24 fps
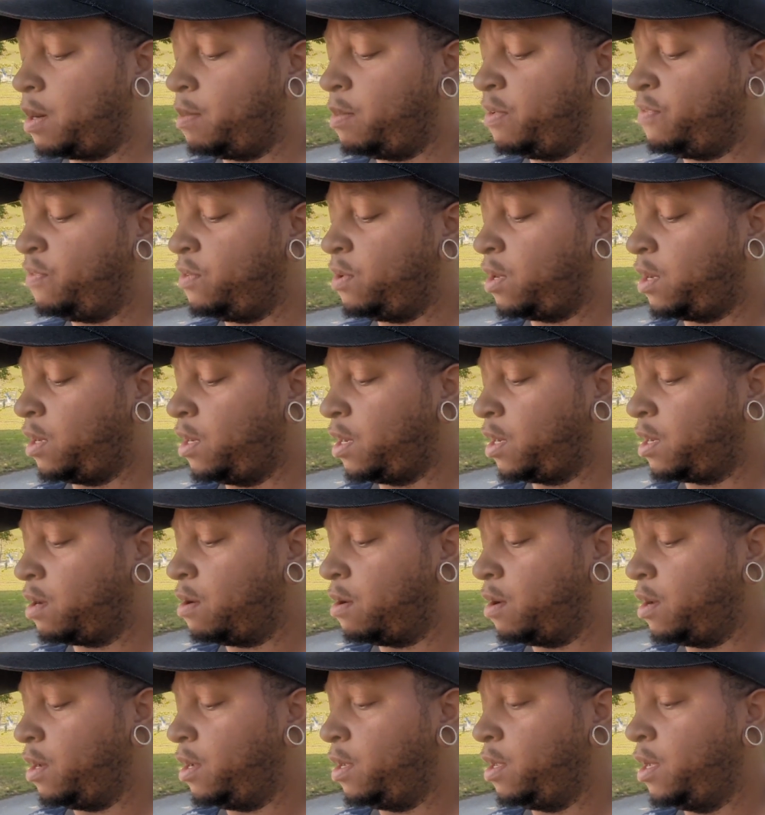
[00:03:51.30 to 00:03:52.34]
if you click on
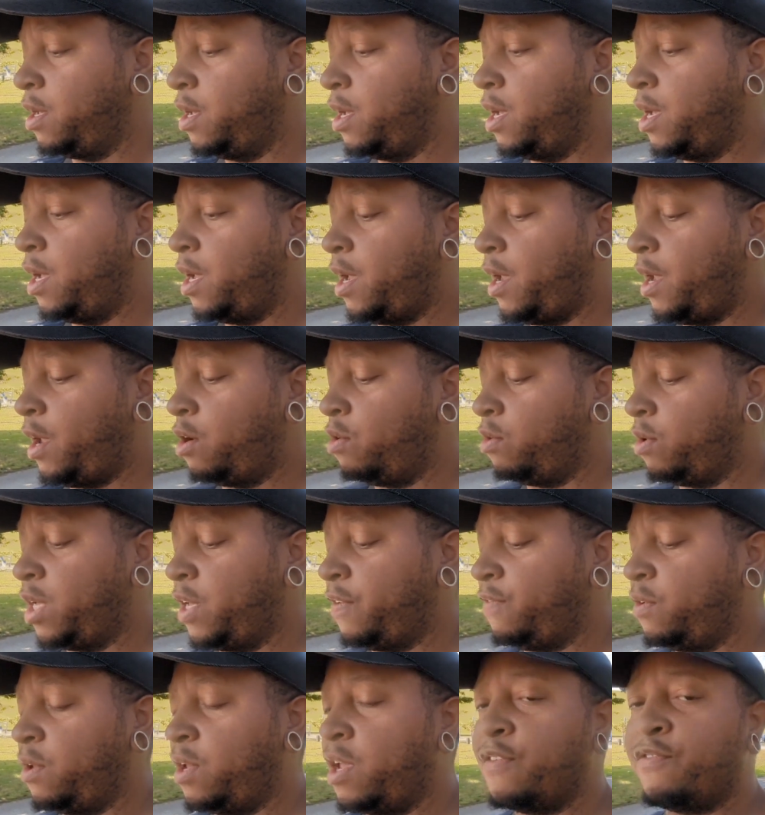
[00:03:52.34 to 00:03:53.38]
it, it'll give
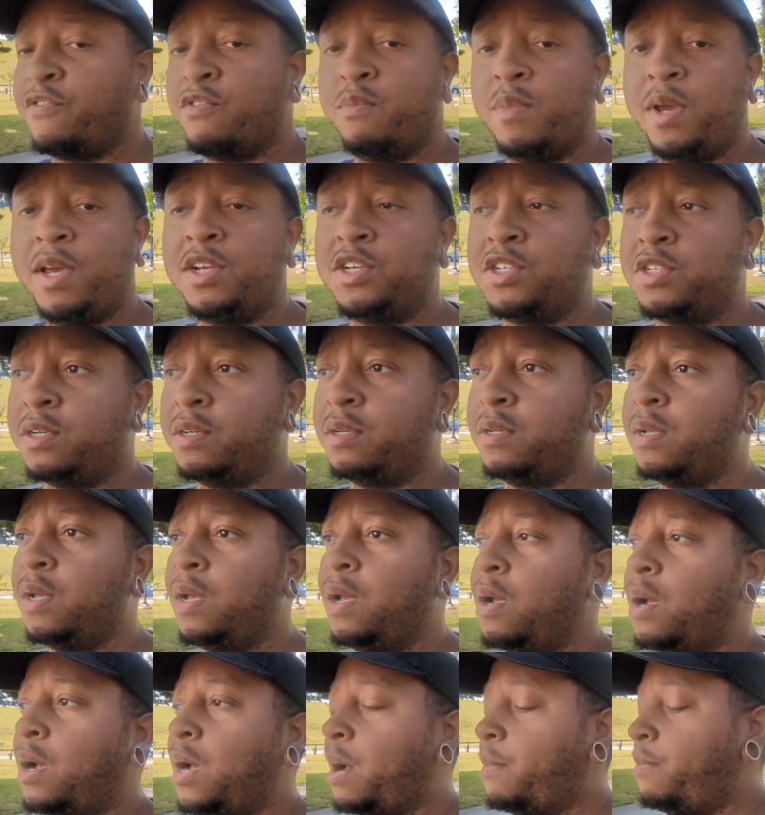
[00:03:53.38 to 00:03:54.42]
you information
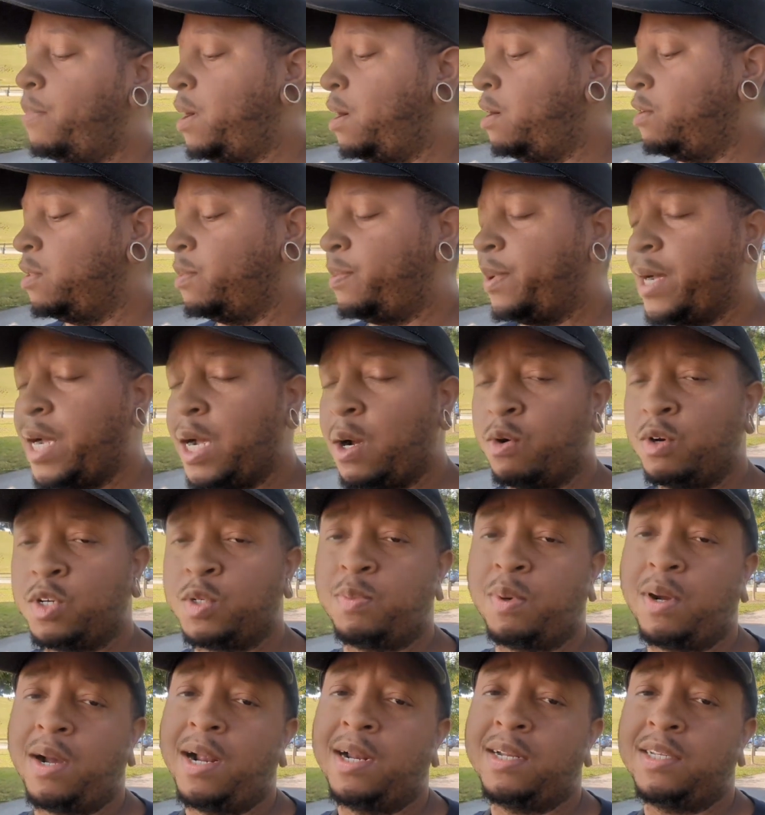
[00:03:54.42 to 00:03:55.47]
about the power
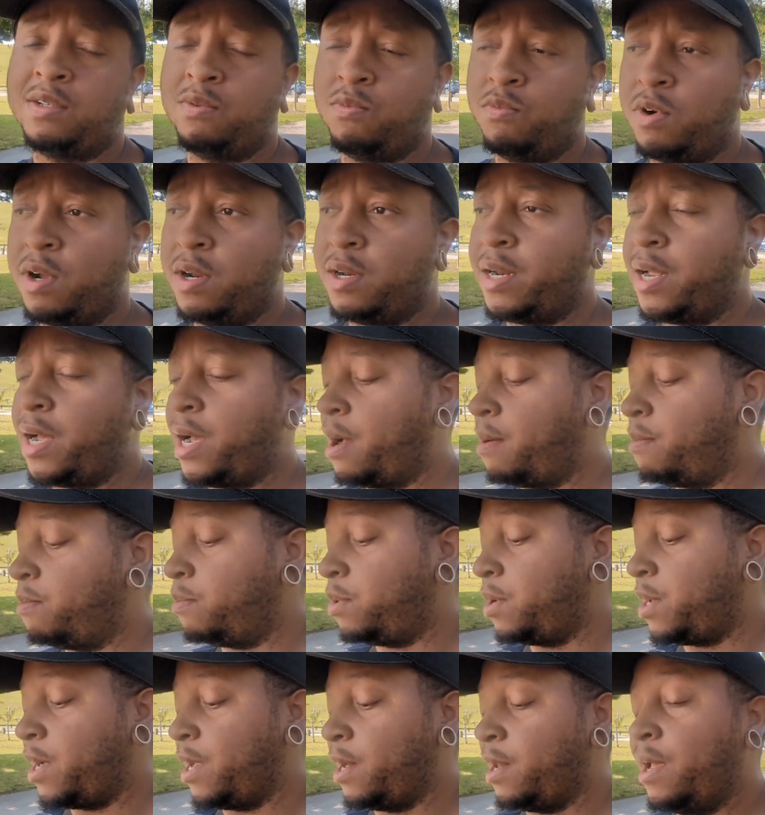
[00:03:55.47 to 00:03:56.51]
spots and whatnot.
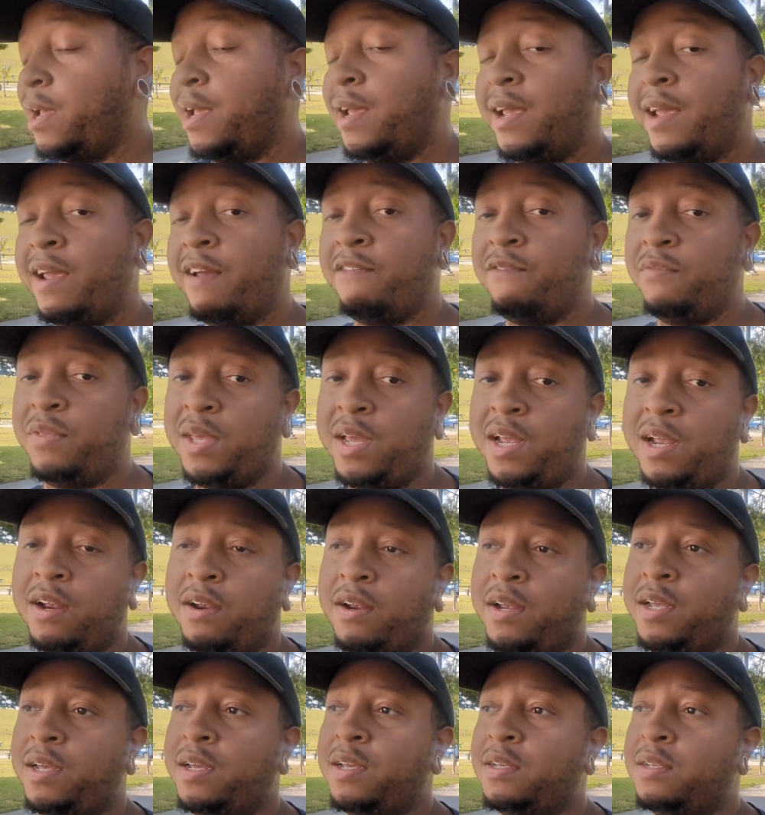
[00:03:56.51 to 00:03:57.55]
But if there
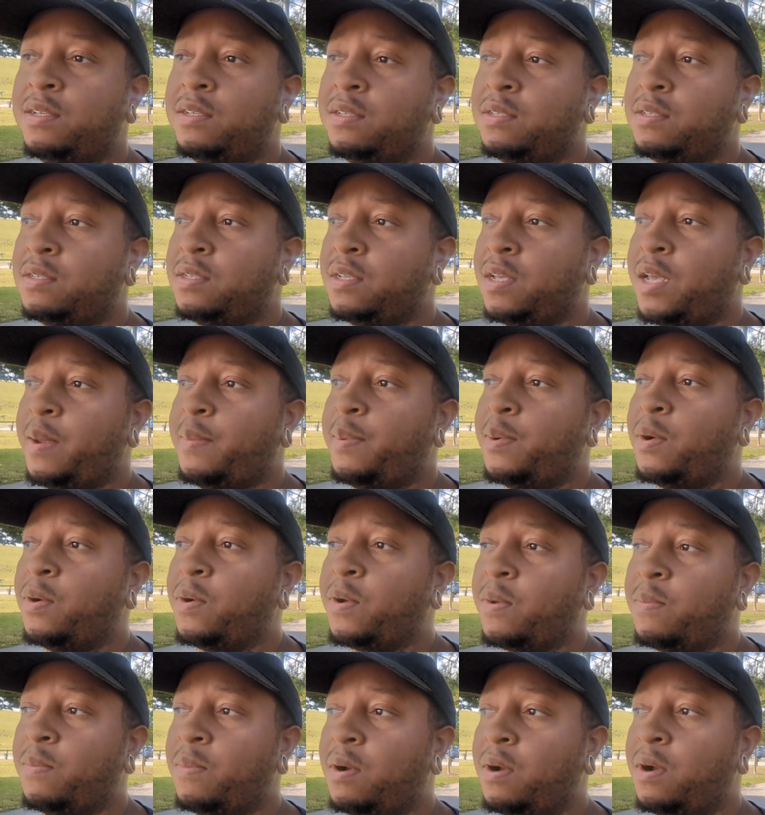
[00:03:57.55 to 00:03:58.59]
is a
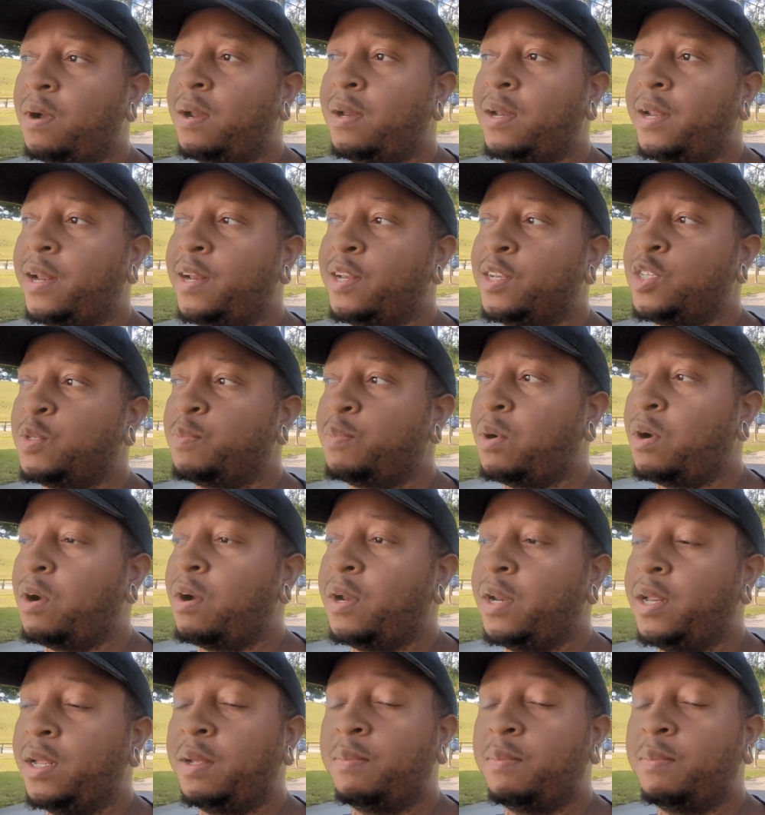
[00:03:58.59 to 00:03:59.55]
Pokemon that is spawning,